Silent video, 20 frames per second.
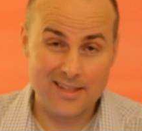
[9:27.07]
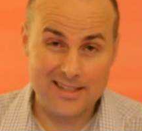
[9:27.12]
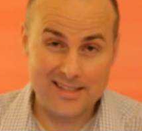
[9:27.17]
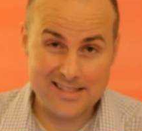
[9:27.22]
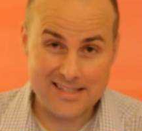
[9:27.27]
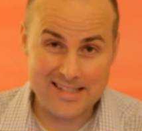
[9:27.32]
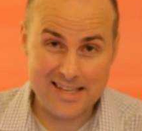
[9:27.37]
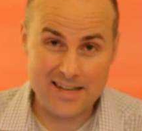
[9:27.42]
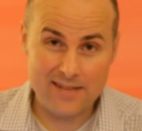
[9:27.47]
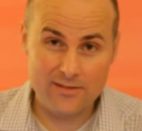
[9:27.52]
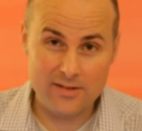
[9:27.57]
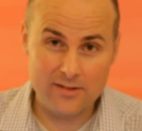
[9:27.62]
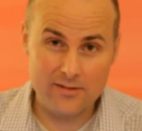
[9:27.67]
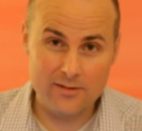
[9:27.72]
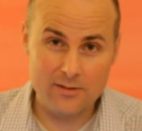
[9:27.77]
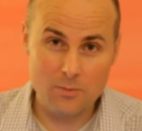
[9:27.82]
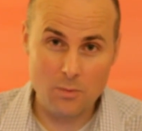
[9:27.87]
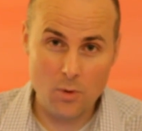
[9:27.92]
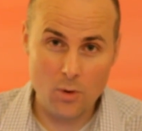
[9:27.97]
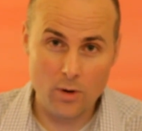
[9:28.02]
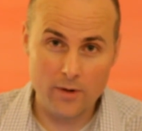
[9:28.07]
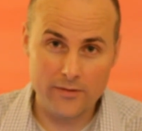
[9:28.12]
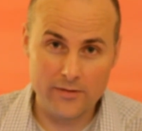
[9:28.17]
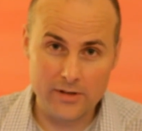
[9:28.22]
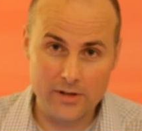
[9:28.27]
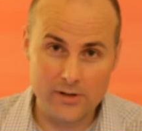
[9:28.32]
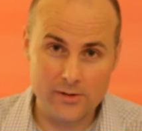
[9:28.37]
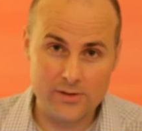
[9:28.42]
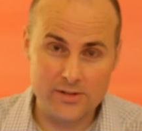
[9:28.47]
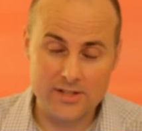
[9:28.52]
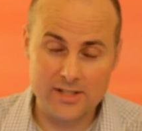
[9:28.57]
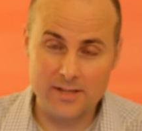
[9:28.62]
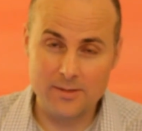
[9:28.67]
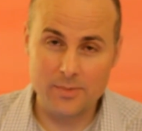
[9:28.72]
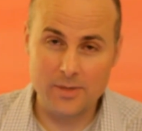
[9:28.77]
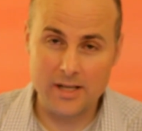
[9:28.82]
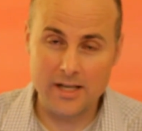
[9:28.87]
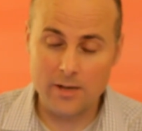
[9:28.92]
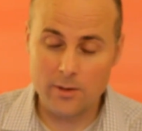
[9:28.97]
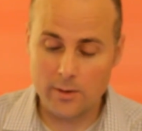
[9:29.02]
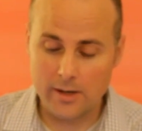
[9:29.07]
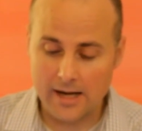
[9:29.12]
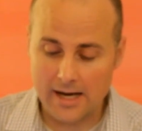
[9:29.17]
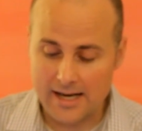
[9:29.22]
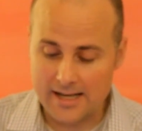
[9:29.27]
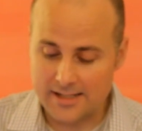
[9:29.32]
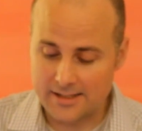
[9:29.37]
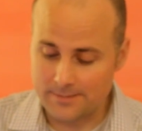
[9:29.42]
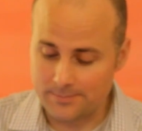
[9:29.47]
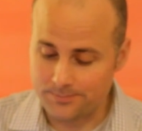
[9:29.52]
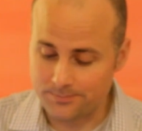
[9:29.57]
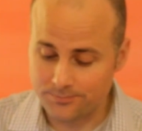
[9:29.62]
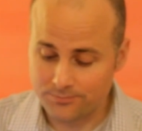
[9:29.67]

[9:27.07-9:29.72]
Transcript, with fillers: to save even more if you're interested. But anyway, guys,